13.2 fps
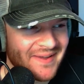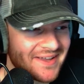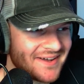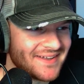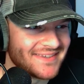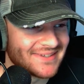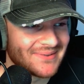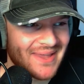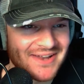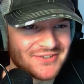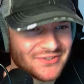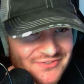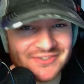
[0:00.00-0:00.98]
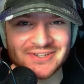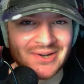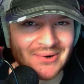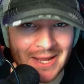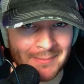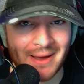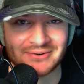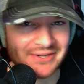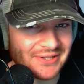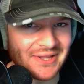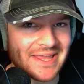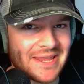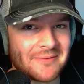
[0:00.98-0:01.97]
because you can't just, you know, come out and
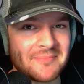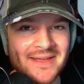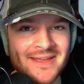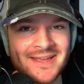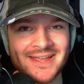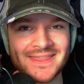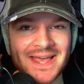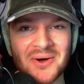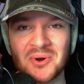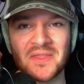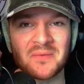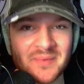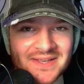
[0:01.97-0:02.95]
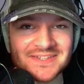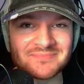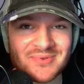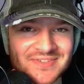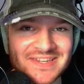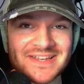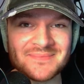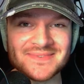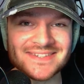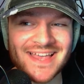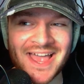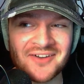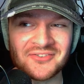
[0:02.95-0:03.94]
claim that one of the biggest
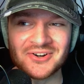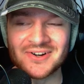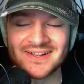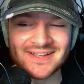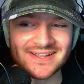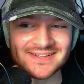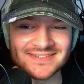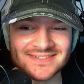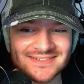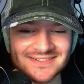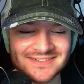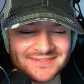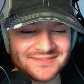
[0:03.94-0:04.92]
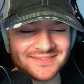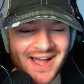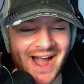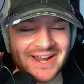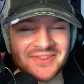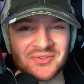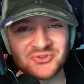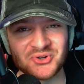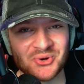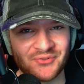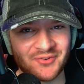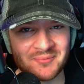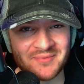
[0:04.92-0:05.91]
museums ever is hiding the
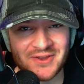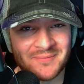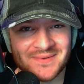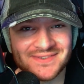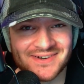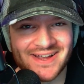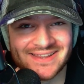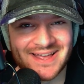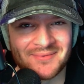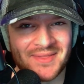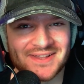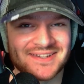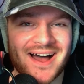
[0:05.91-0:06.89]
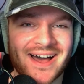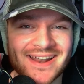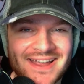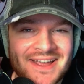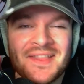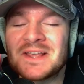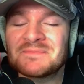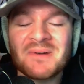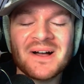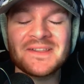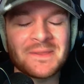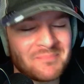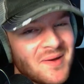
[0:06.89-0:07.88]
truth from humans, right? And I mean, that's not, that's
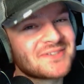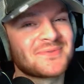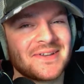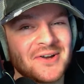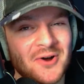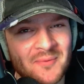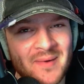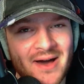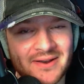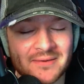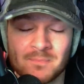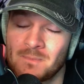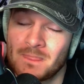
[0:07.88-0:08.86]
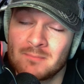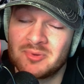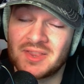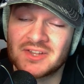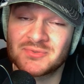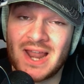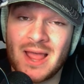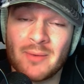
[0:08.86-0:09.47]
probably not the best way to go about it. But that's what